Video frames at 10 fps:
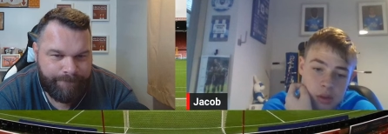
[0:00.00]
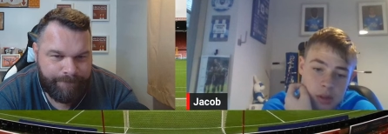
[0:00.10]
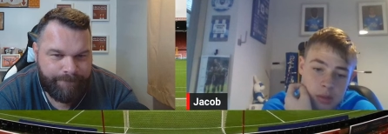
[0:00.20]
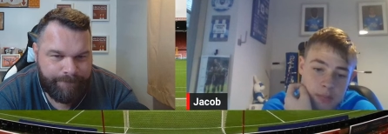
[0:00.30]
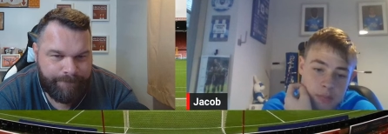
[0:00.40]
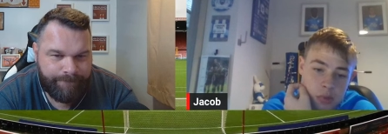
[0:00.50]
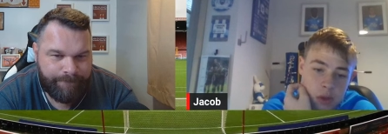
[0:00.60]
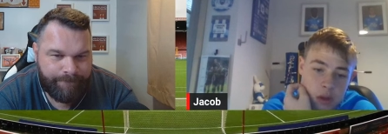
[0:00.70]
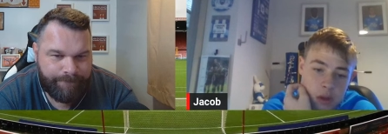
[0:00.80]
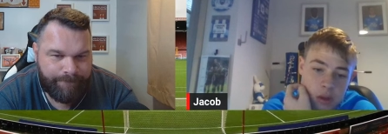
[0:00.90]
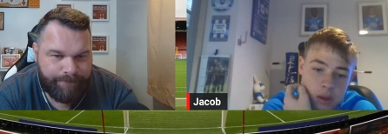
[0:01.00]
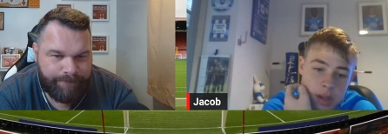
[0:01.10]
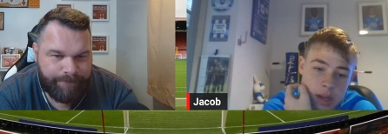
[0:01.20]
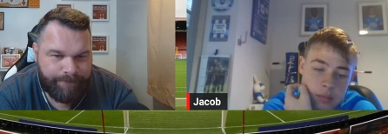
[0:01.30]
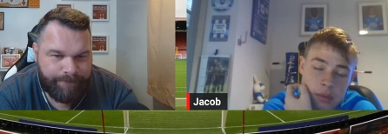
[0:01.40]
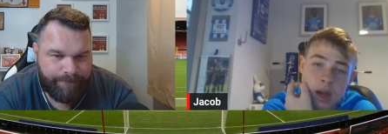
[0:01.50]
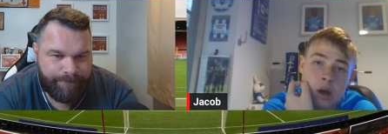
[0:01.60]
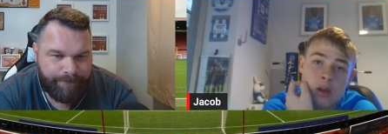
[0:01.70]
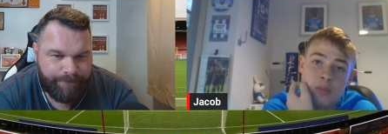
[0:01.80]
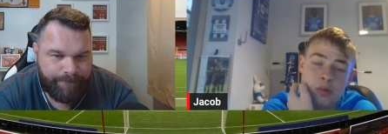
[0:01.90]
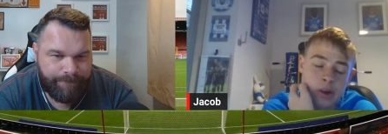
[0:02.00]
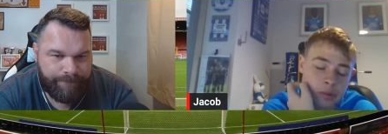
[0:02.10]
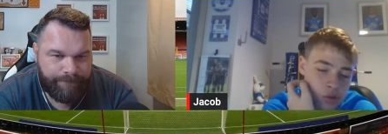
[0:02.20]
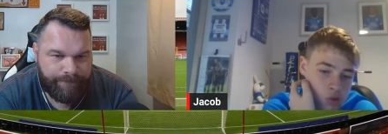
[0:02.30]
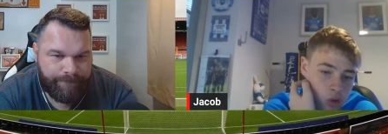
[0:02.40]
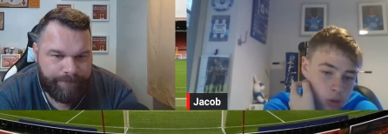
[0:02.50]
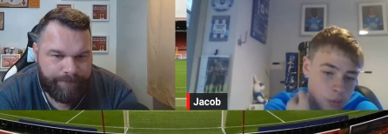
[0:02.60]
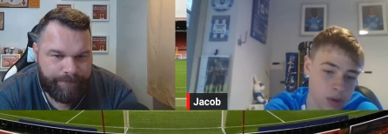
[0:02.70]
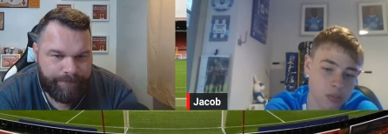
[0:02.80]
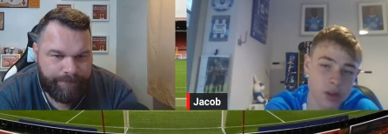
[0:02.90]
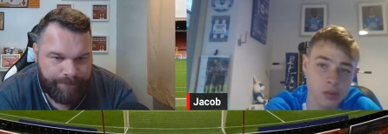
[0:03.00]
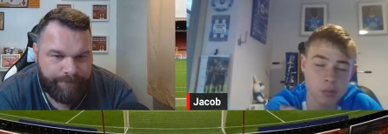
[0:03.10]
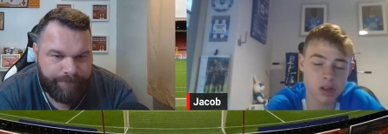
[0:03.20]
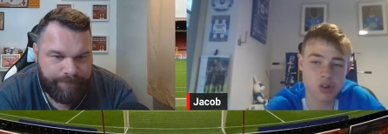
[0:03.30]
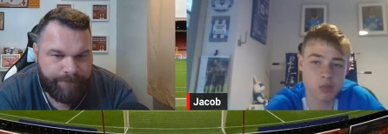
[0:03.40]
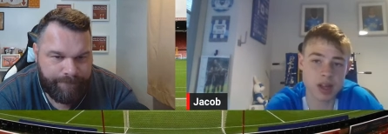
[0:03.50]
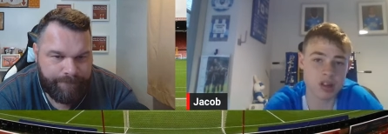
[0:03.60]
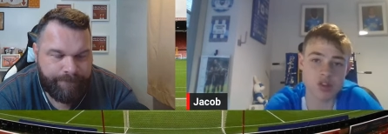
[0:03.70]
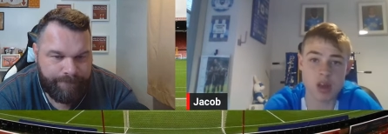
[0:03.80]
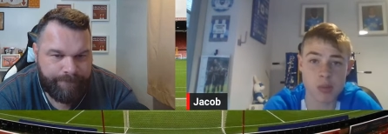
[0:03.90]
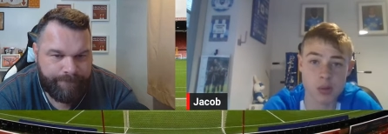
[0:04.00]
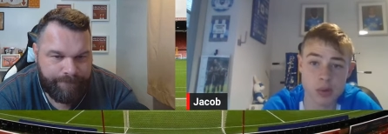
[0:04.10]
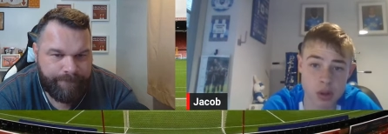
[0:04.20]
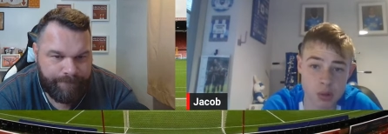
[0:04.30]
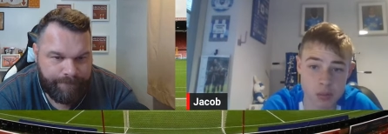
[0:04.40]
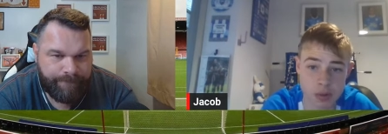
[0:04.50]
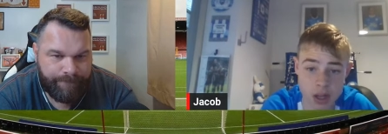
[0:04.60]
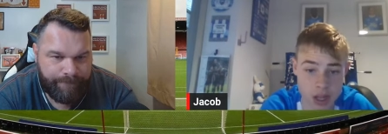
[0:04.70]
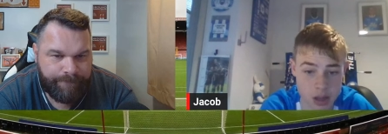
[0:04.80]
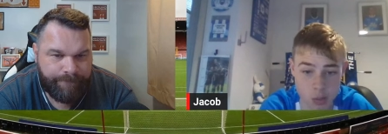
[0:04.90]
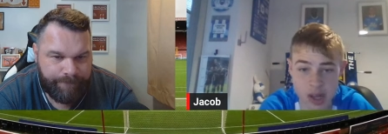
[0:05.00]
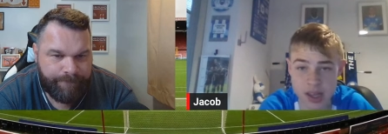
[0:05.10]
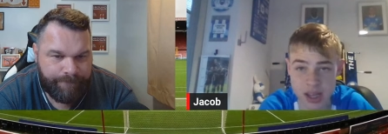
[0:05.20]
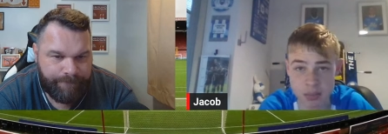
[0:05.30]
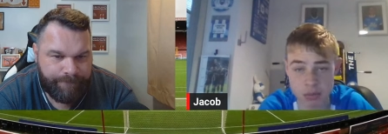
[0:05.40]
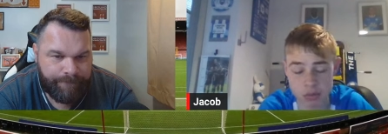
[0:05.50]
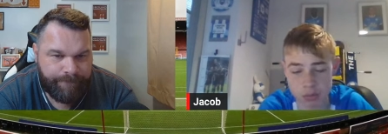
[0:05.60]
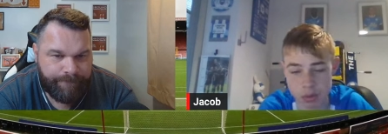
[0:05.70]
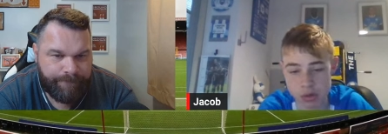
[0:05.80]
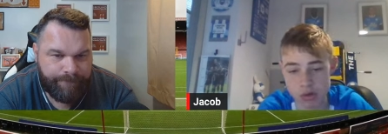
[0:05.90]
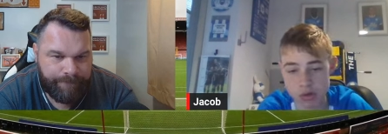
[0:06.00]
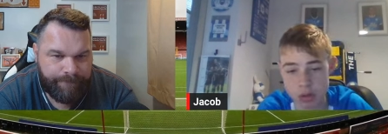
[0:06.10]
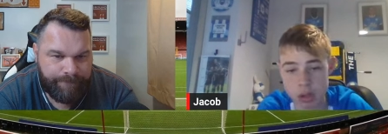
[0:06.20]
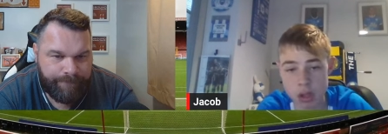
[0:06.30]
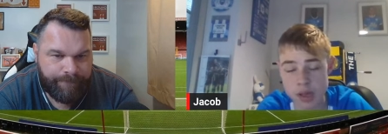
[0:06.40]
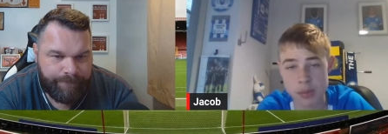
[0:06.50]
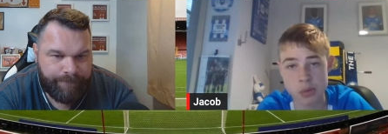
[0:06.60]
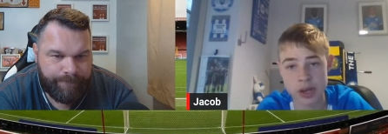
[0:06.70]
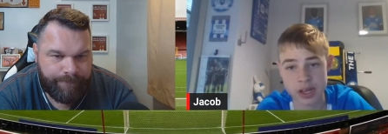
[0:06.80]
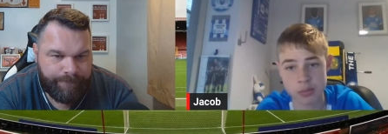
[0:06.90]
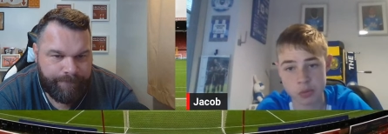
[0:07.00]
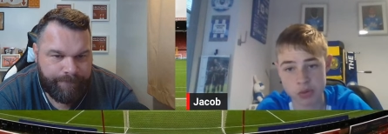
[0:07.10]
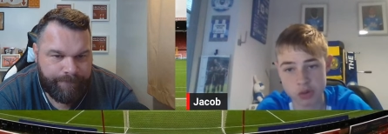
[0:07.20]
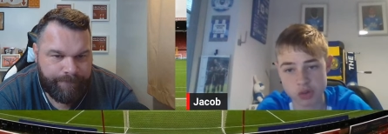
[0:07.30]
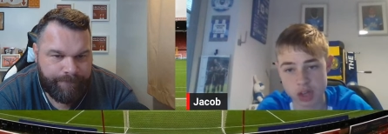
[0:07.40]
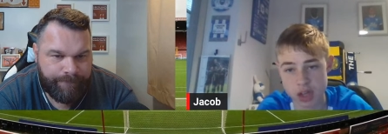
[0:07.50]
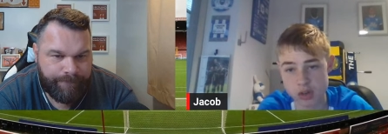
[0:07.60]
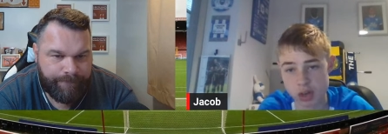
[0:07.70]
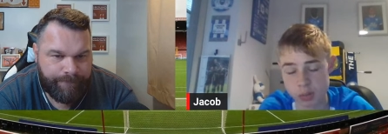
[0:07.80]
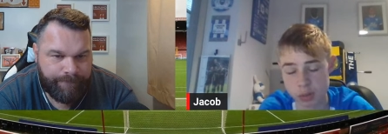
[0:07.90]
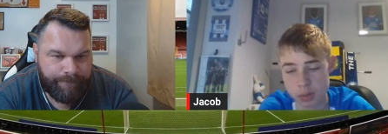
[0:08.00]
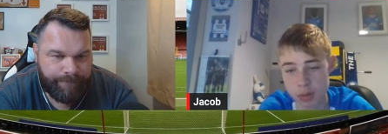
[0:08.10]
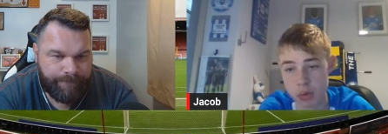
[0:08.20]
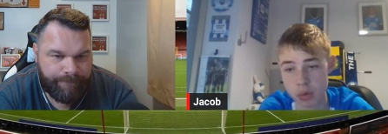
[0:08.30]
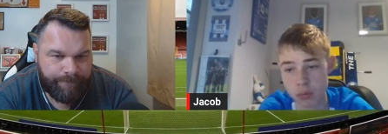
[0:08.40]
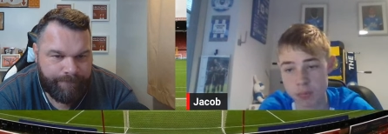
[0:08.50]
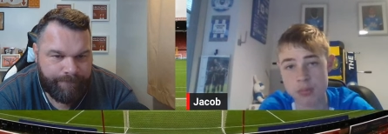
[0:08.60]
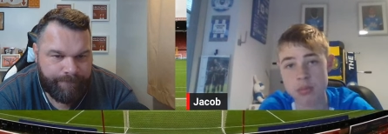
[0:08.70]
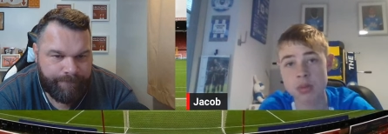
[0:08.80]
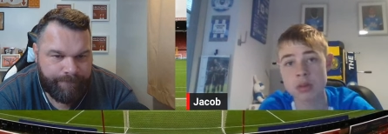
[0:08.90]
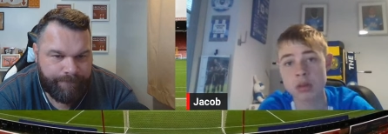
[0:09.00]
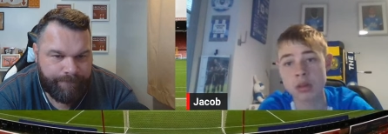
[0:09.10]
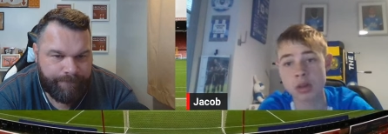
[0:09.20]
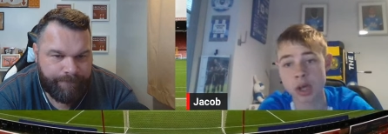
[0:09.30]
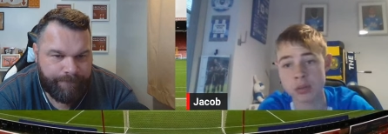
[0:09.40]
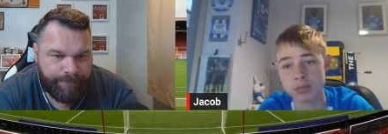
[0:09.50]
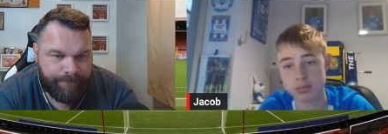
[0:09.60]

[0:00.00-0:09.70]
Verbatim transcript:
Speaker 1: um, nah, at home we're very strong and we, we we just play the same way we do in away games. We just maybe away games would just set, set up a bit more like